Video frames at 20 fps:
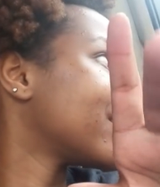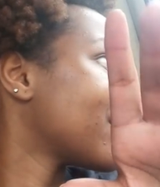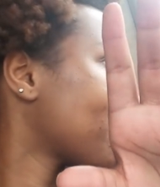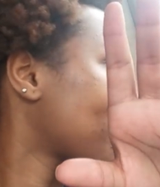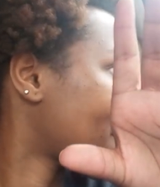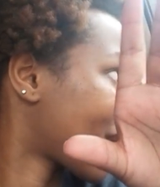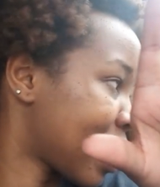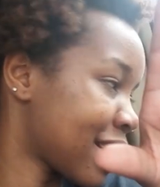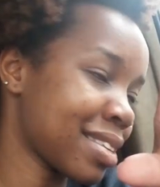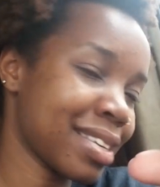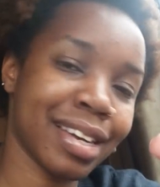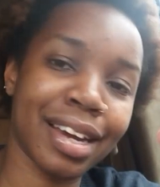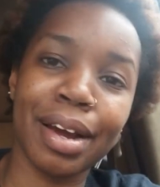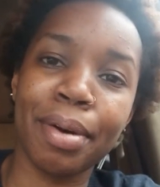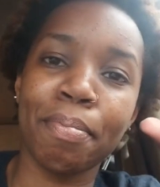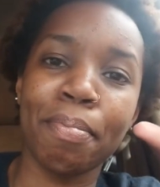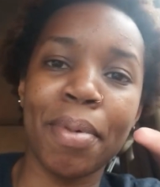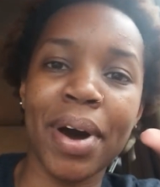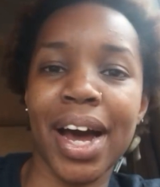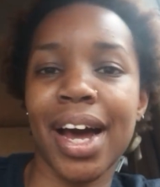the plastic
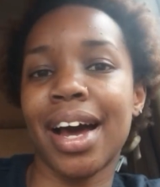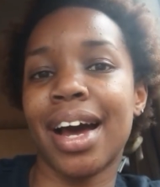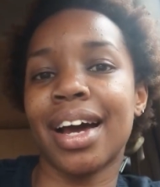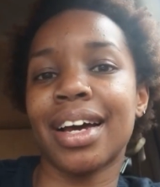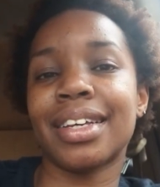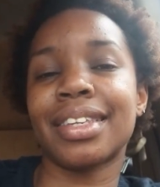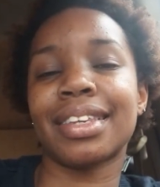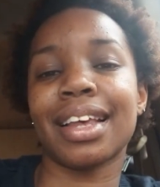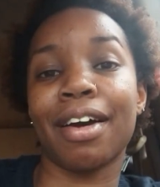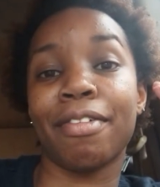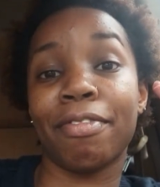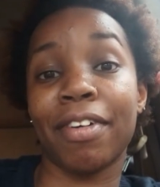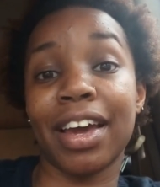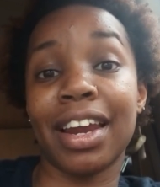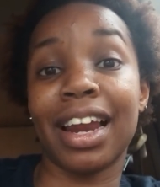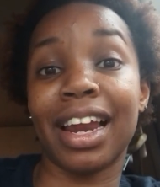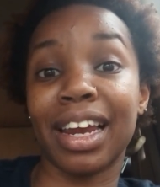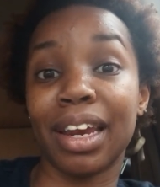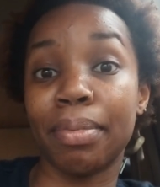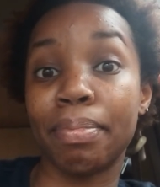bags are
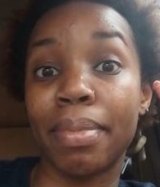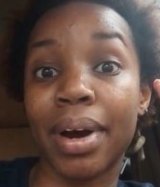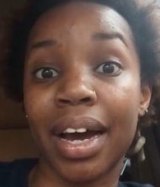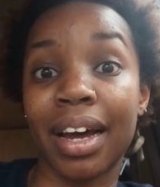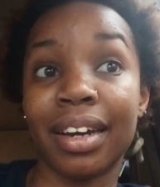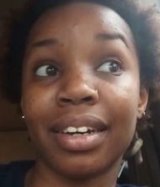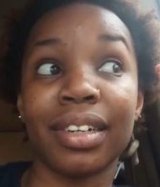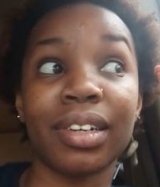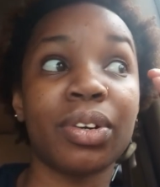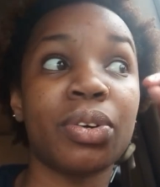finally banned,